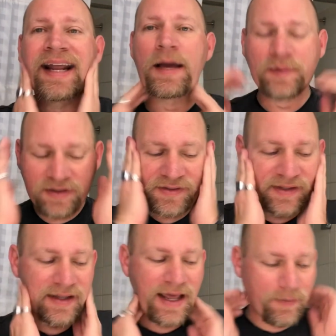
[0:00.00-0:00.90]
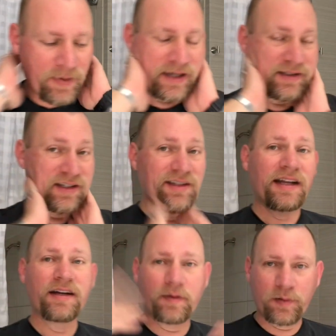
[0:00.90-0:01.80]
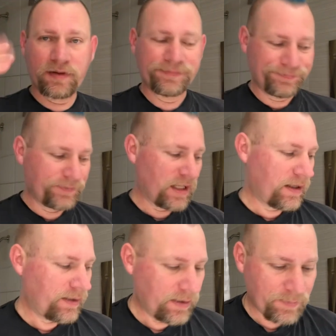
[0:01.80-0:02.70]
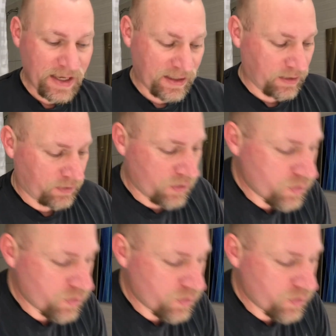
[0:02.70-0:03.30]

happens, then that might just end up making new